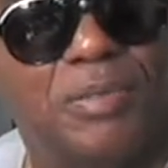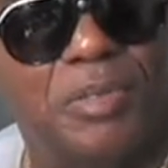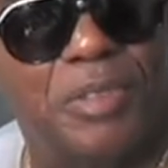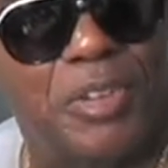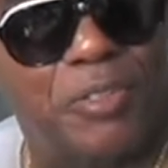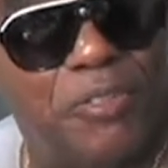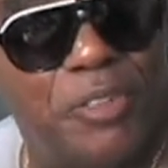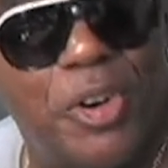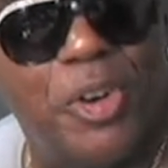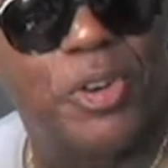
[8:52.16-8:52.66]

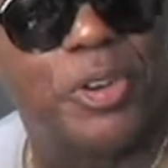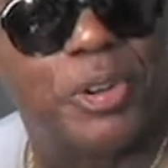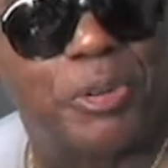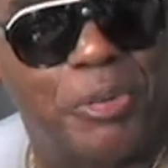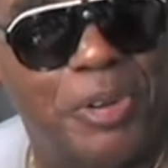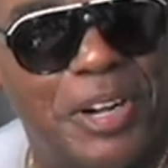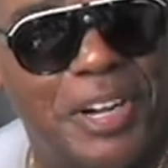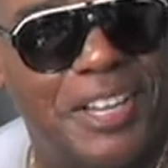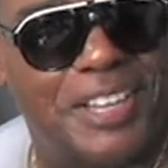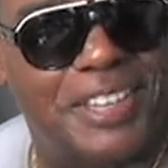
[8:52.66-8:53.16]
the first
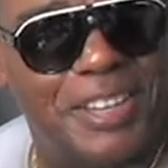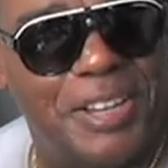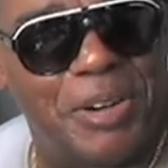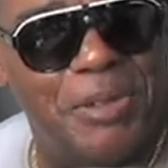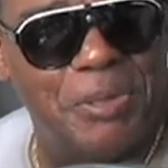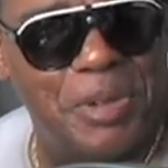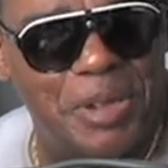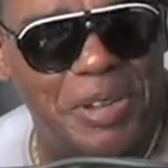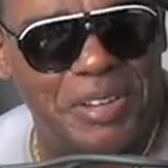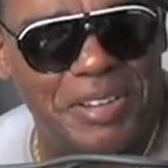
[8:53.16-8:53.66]
one to
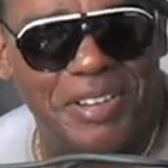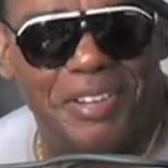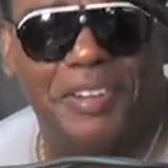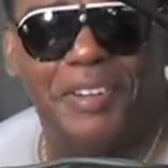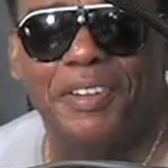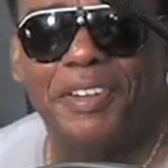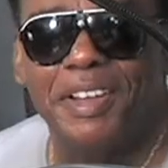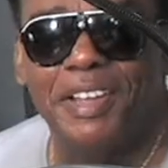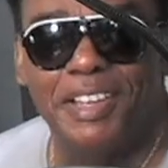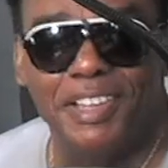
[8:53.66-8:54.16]
tell me,
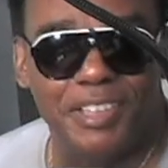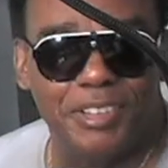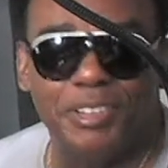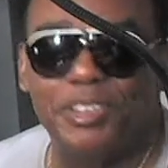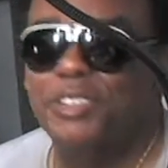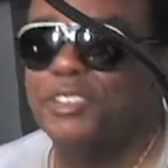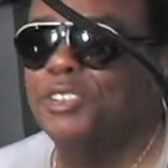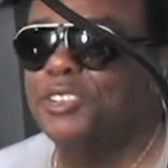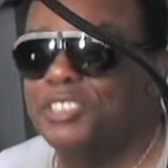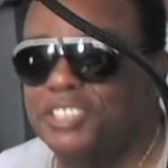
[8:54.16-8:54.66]

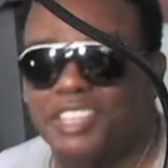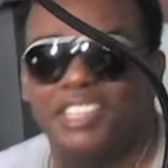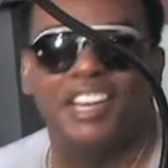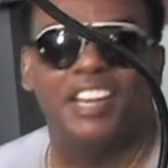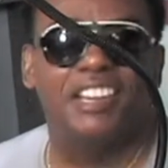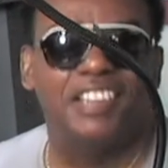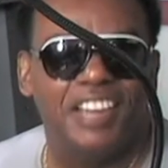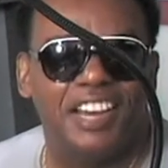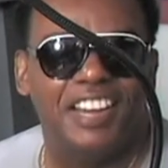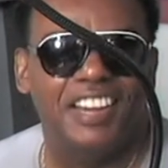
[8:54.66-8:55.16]
you shouldn't
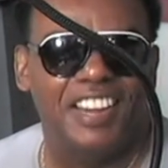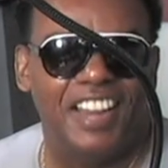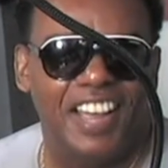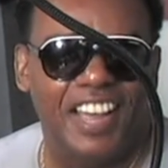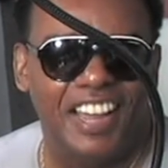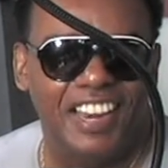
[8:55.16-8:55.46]
have done that.